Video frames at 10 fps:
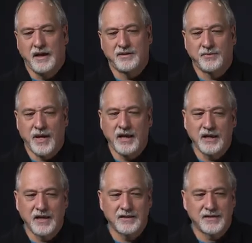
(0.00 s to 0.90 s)
And so we had to
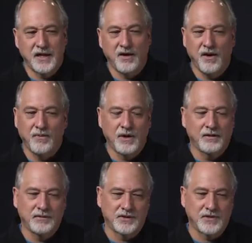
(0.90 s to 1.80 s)
kind of say, oh,
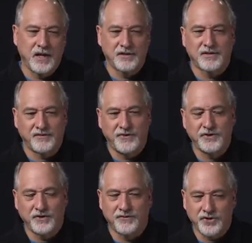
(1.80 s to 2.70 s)
well, it's not
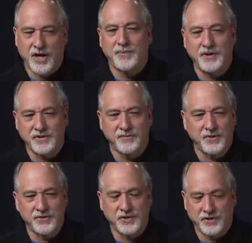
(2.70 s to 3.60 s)
sufficient for Japanese
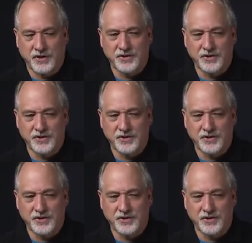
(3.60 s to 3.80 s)
computers to talk